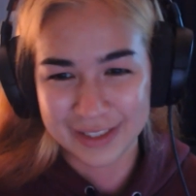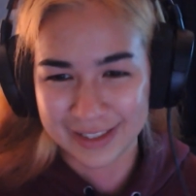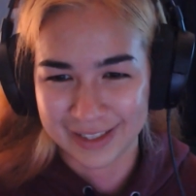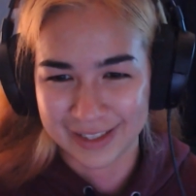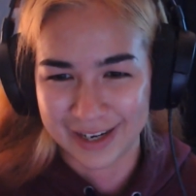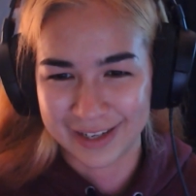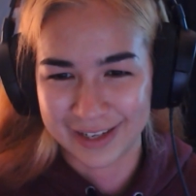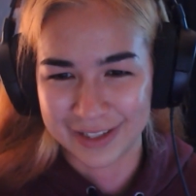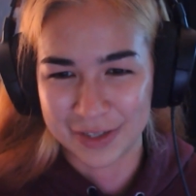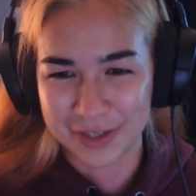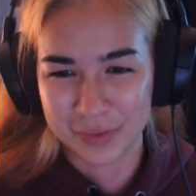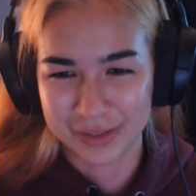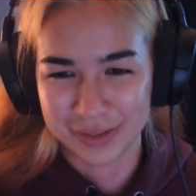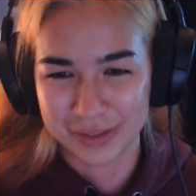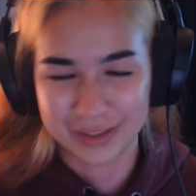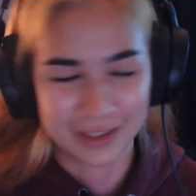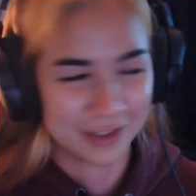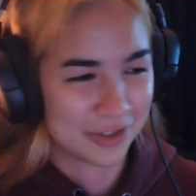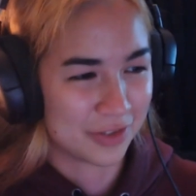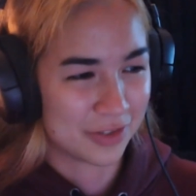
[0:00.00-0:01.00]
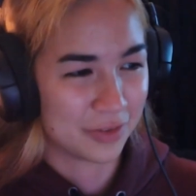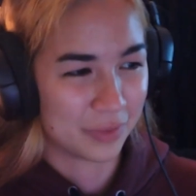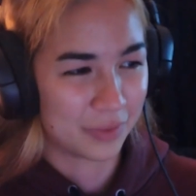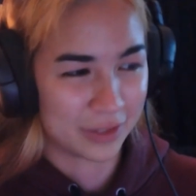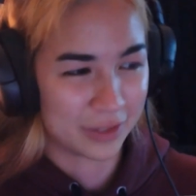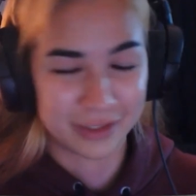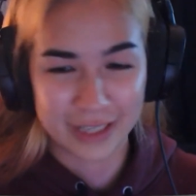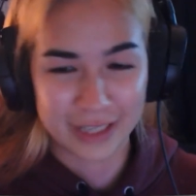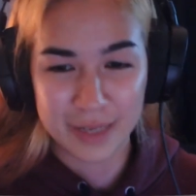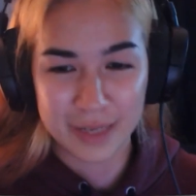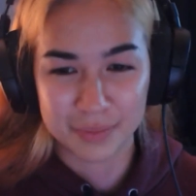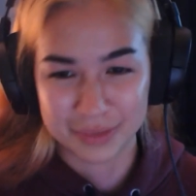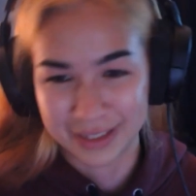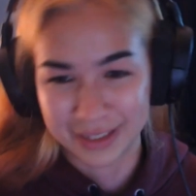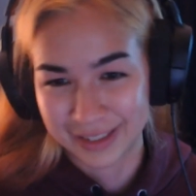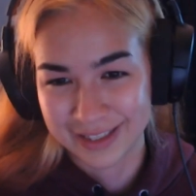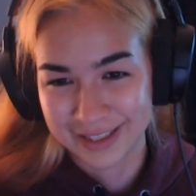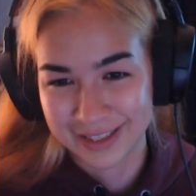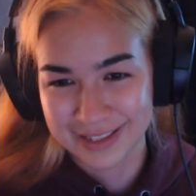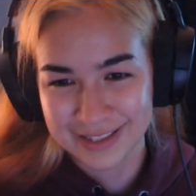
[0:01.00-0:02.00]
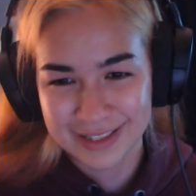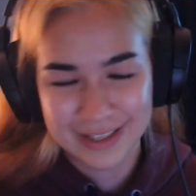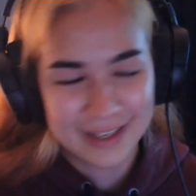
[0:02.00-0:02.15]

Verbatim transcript: know what their what their game plan is.